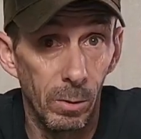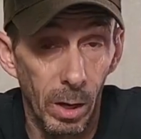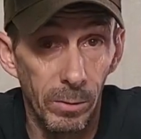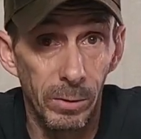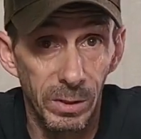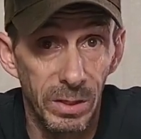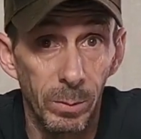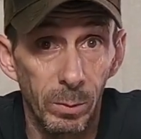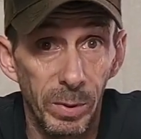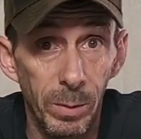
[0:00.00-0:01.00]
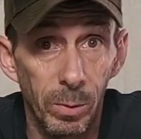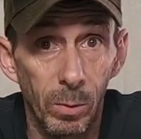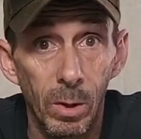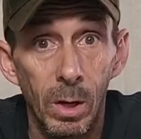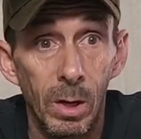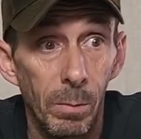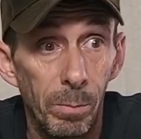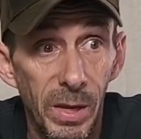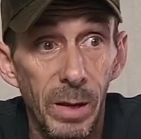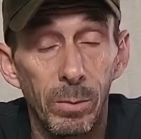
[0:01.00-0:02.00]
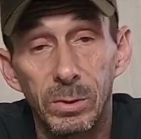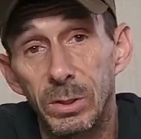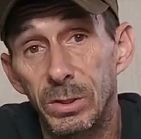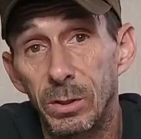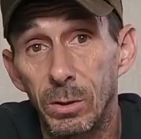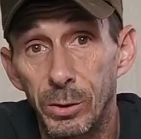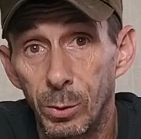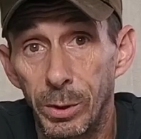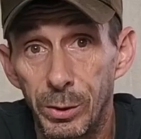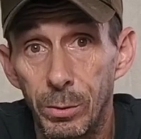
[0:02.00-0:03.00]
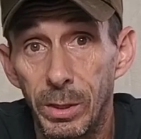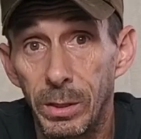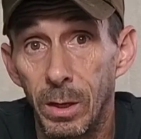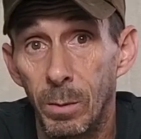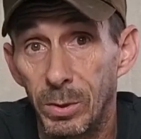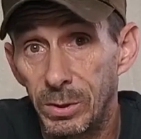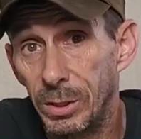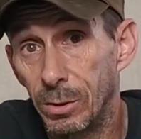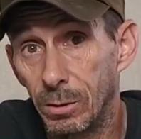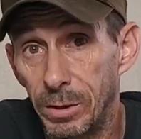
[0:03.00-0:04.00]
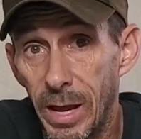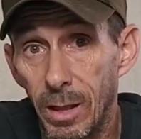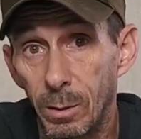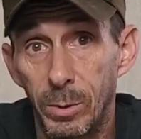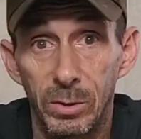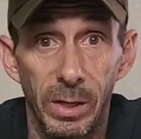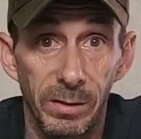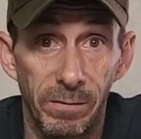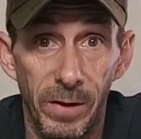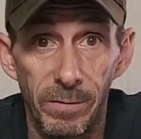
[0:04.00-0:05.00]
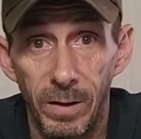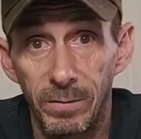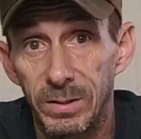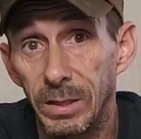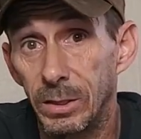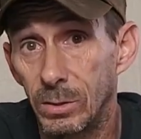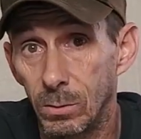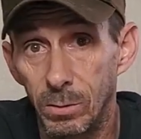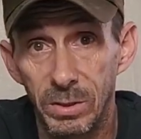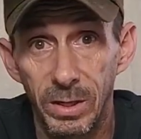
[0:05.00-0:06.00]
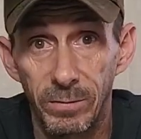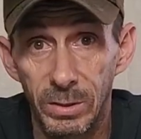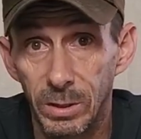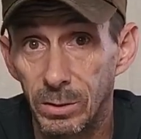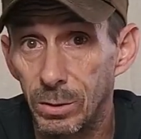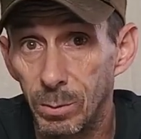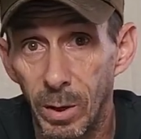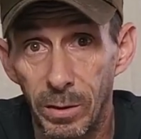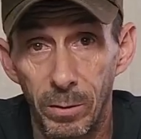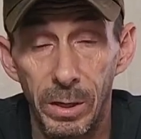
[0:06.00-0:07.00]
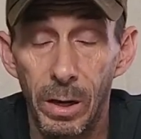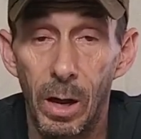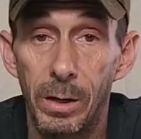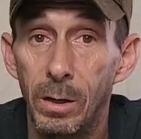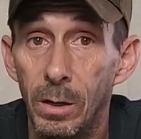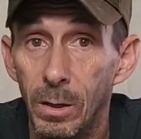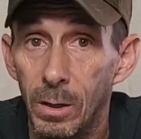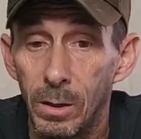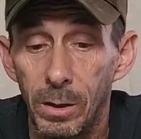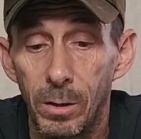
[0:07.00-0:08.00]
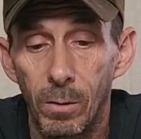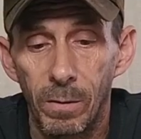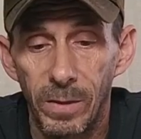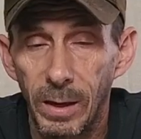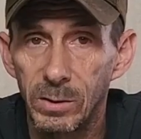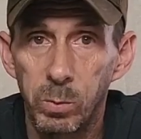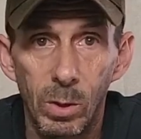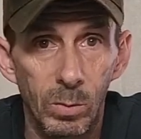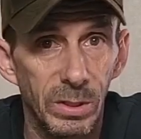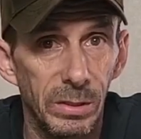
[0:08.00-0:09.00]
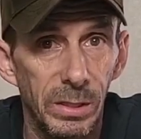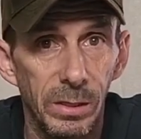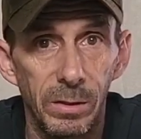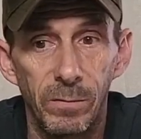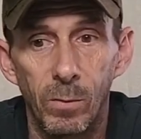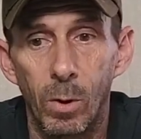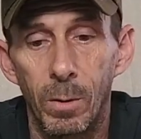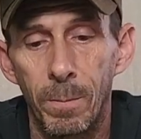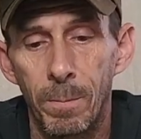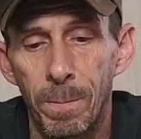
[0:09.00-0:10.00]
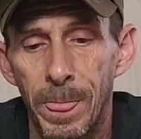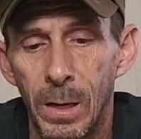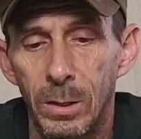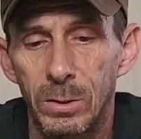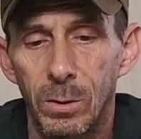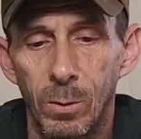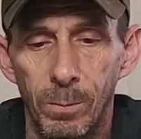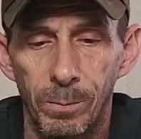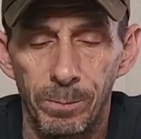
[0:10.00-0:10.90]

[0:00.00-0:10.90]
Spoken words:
other disabled people be able to still enjoy shooting particular calibers like the 5.56 or the 7.62 by 39. That's what it was intended for. So